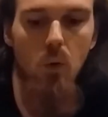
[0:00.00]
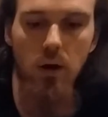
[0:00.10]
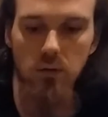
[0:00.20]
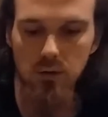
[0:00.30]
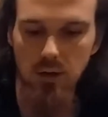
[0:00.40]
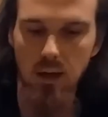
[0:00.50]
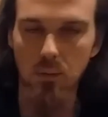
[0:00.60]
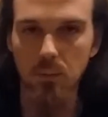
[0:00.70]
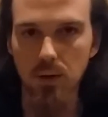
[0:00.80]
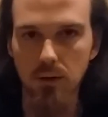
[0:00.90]
wireless
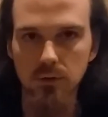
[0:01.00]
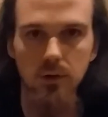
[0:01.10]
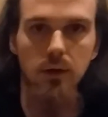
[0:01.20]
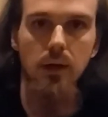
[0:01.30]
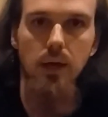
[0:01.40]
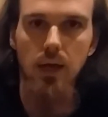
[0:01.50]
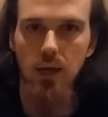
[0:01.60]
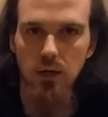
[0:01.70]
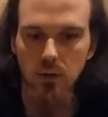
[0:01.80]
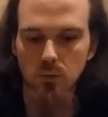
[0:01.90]
gaming mouse,
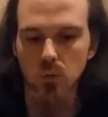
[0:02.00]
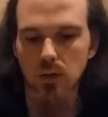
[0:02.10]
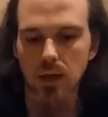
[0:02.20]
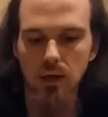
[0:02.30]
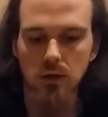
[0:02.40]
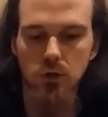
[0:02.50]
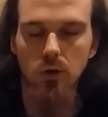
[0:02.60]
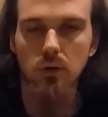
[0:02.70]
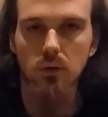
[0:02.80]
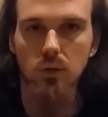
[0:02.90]
it comes with a
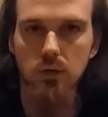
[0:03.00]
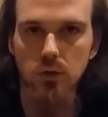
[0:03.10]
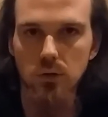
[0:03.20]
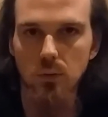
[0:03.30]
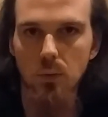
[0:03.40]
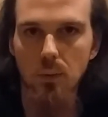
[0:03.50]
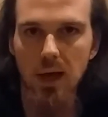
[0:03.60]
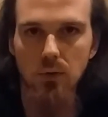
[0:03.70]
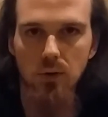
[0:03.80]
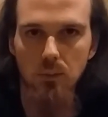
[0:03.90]
rechargeable
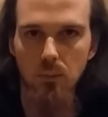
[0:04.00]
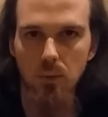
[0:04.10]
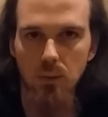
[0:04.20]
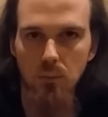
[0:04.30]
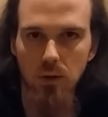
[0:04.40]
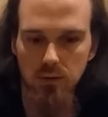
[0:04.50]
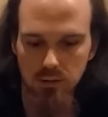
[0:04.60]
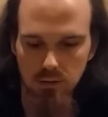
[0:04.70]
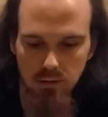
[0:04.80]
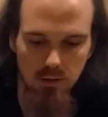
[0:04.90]
battery
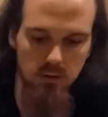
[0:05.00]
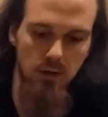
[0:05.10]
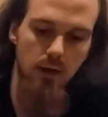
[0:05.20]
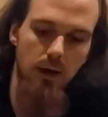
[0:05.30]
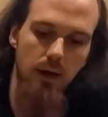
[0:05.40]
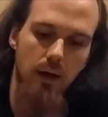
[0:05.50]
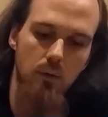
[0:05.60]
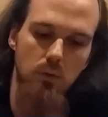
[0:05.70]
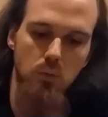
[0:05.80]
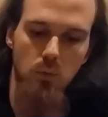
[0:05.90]
placed into this,
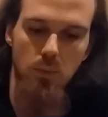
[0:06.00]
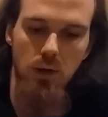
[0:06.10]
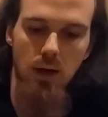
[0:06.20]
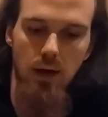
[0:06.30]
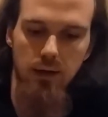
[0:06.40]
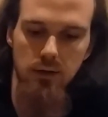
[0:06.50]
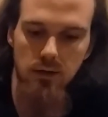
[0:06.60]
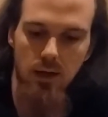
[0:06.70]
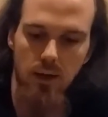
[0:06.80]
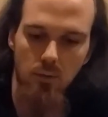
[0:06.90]
which would have been
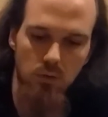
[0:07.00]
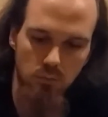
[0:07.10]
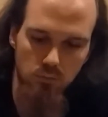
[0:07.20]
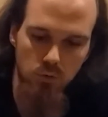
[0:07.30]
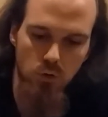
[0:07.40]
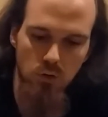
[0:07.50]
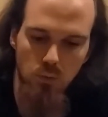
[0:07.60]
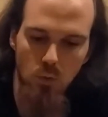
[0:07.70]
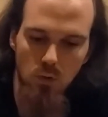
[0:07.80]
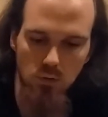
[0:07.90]
nice to have a charge
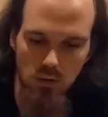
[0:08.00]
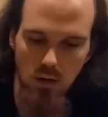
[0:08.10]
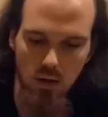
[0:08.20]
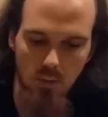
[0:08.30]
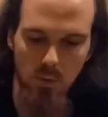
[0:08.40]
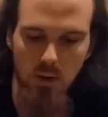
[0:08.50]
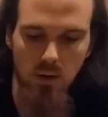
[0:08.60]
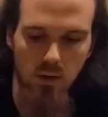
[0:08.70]
port on the top.